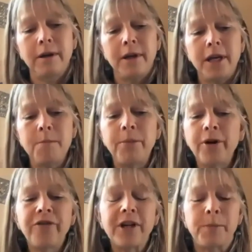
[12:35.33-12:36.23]

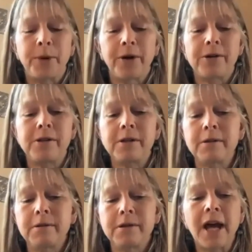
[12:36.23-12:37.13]
Imperfect birds,
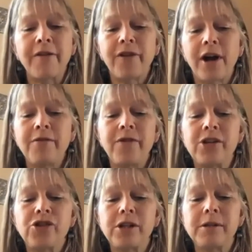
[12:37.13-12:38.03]
saffron
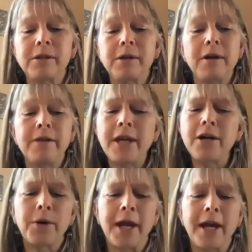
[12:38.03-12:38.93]
finches, they
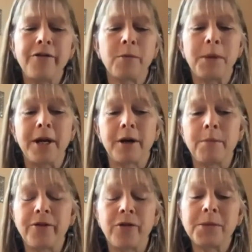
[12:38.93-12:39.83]
don't hail from here,
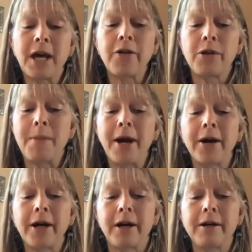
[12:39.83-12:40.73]
but from South
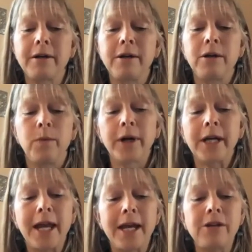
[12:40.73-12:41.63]
America, where
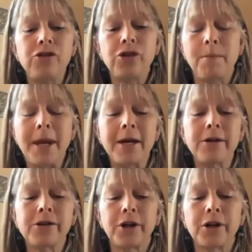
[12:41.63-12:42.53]
caged the
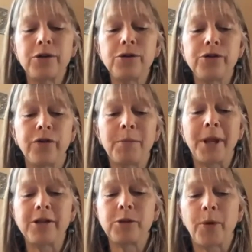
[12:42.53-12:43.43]
males are used for
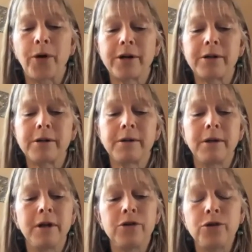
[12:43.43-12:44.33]
blood sport.
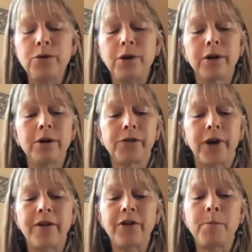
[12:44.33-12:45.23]
Two girls for
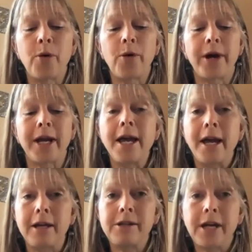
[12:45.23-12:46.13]
every boy,
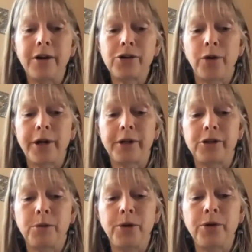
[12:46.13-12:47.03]
and territorial to
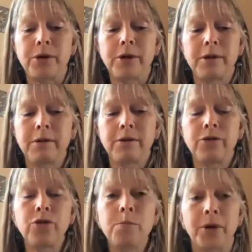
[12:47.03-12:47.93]
boot.
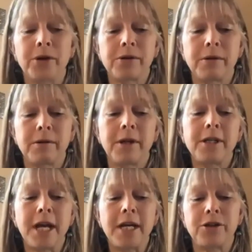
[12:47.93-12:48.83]
Troopers, they
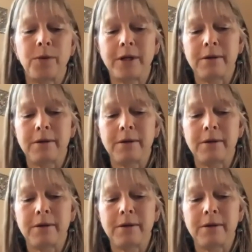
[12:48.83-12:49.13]
take to it.